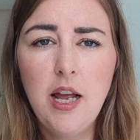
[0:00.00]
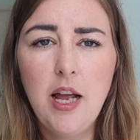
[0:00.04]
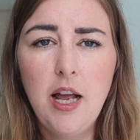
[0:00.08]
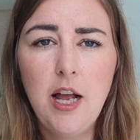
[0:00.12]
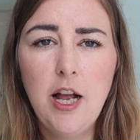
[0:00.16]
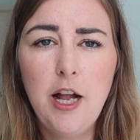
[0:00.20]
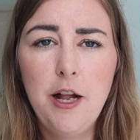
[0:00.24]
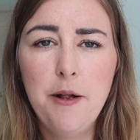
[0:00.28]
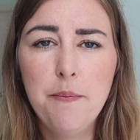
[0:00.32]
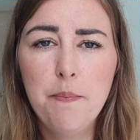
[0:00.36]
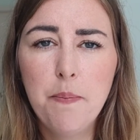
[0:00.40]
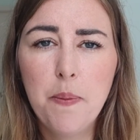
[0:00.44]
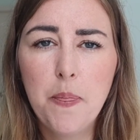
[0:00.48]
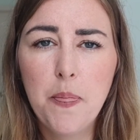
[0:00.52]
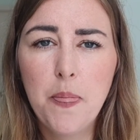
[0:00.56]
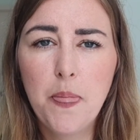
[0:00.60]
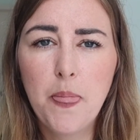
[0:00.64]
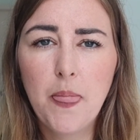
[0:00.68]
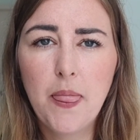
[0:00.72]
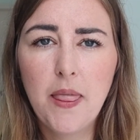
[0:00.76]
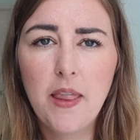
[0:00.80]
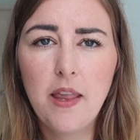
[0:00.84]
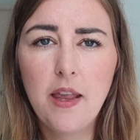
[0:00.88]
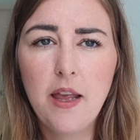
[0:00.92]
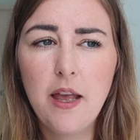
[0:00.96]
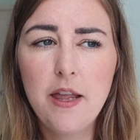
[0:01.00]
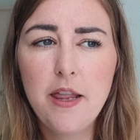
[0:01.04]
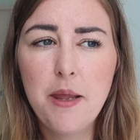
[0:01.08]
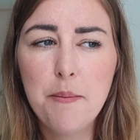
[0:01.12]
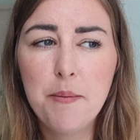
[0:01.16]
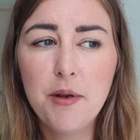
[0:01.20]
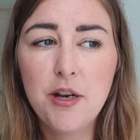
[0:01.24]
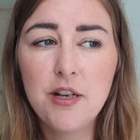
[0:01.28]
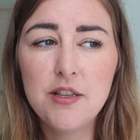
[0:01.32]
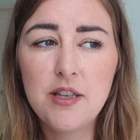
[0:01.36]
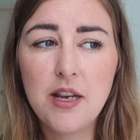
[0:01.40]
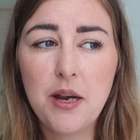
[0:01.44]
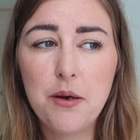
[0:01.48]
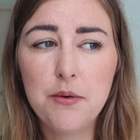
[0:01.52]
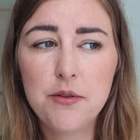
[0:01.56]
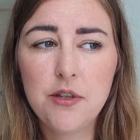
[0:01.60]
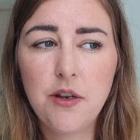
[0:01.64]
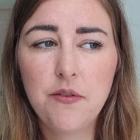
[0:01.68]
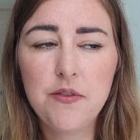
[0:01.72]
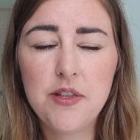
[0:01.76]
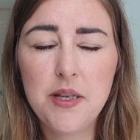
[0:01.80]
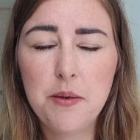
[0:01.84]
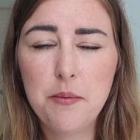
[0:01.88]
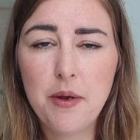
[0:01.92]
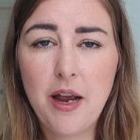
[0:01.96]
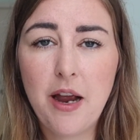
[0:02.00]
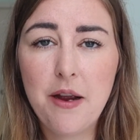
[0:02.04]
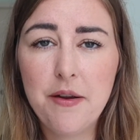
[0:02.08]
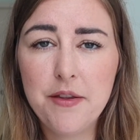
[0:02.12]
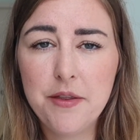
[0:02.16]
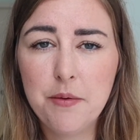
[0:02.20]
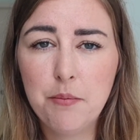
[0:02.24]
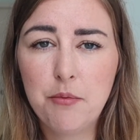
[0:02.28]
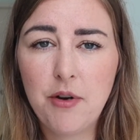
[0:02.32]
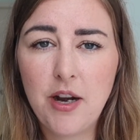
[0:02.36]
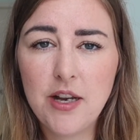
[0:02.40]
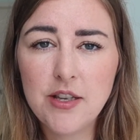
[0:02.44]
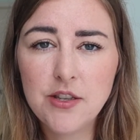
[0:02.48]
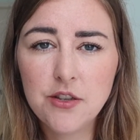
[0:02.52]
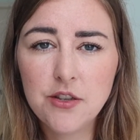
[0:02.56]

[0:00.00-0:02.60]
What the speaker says: And then because I was obviously out in the bright